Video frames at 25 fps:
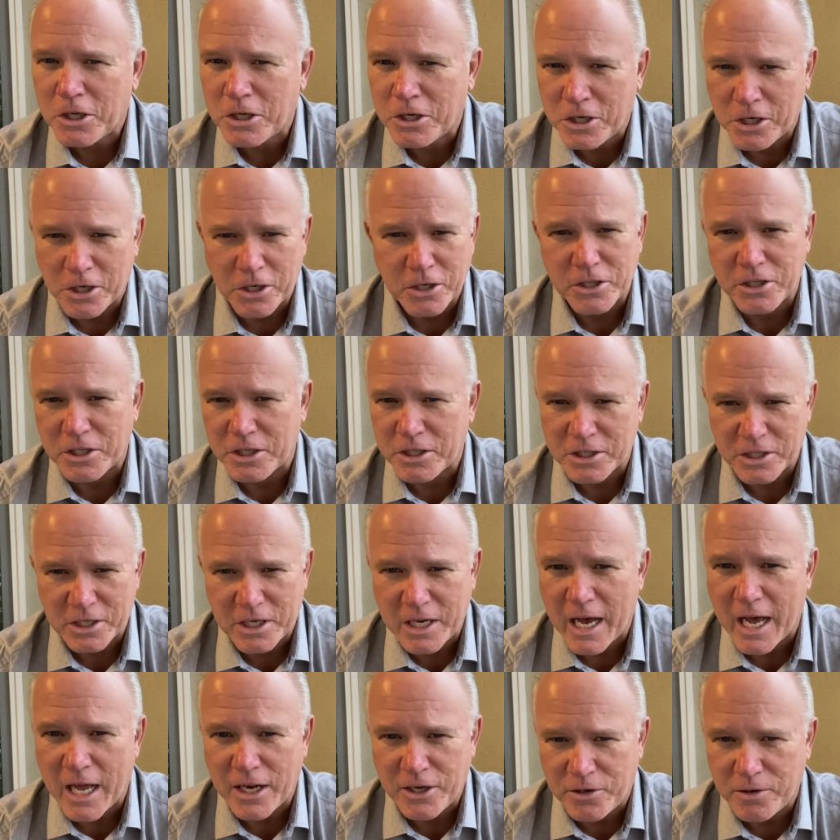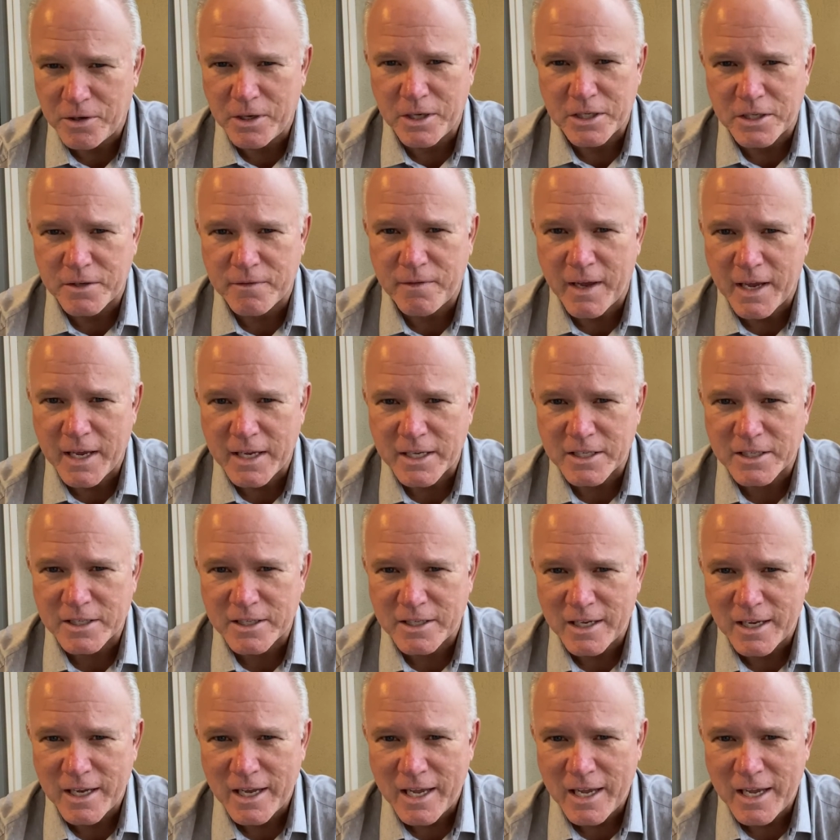curses God to his face.